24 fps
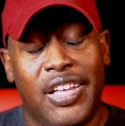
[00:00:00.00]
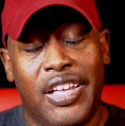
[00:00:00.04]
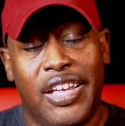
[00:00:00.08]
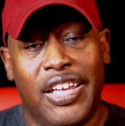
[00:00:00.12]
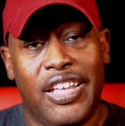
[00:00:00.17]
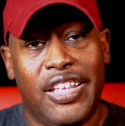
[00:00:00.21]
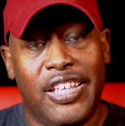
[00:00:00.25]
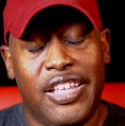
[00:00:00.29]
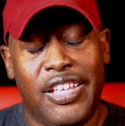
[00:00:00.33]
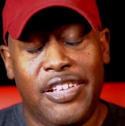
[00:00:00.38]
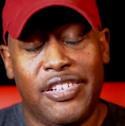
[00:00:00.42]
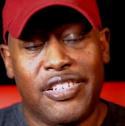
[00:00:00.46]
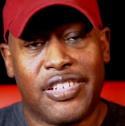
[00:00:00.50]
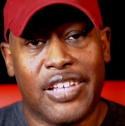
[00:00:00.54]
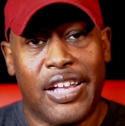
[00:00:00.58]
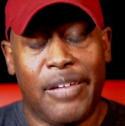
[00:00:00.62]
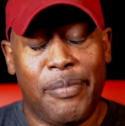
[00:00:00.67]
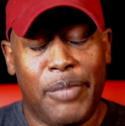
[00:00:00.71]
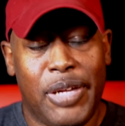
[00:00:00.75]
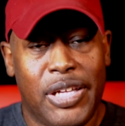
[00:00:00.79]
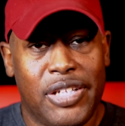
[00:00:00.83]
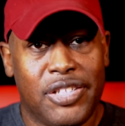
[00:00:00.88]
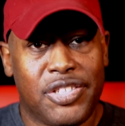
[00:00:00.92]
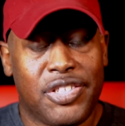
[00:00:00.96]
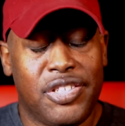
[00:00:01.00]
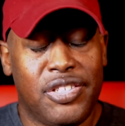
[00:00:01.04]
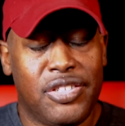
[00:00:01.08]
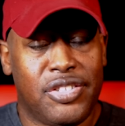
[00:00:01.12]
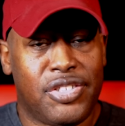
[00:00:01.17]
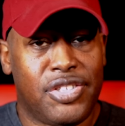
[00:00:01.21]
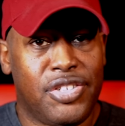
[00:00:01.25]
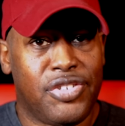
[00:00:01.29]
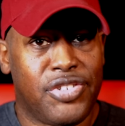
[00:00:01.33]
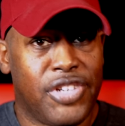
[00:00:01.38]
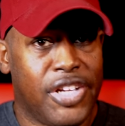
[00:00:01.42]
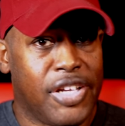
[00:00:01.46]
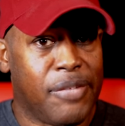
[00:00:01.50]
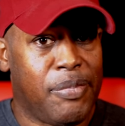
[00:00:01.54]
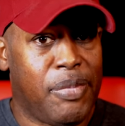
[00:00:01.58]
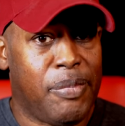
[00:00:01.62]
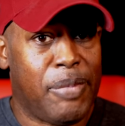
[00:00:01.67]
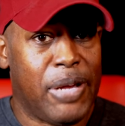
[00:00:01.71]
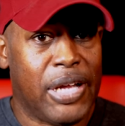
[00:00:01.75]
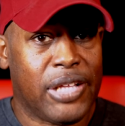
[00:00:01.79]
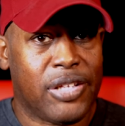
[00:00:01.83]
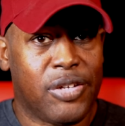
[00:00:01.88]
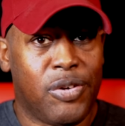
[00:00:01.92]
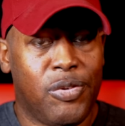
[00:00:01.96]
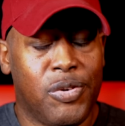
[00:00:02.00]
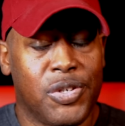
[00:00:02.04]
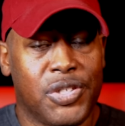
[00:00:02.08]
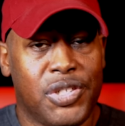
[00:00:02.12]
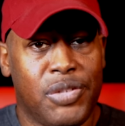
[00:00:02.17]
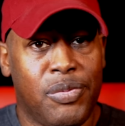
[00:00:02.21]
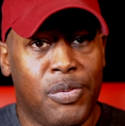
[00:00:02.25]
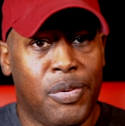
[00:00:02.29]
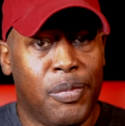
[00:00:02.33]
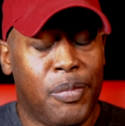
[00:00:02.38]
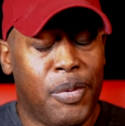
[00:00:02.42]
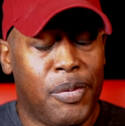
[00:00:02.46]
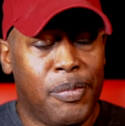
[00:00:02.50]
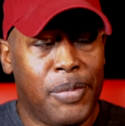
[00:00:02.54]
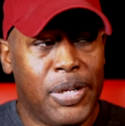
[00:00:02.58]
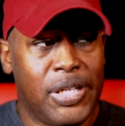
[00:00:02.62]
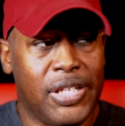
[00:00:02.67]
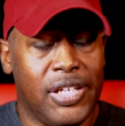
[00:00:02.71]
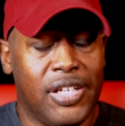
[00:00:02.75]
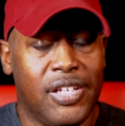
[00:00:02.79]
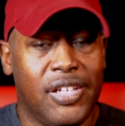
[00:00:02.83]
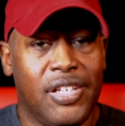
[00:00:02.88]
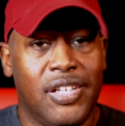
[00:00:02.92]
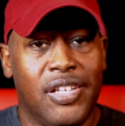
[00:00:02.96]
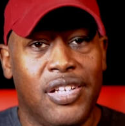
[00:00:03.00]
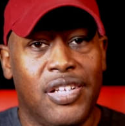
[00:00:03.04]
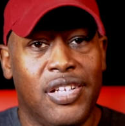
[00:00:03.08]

and he's like, man, she taking me back to court. She want more money.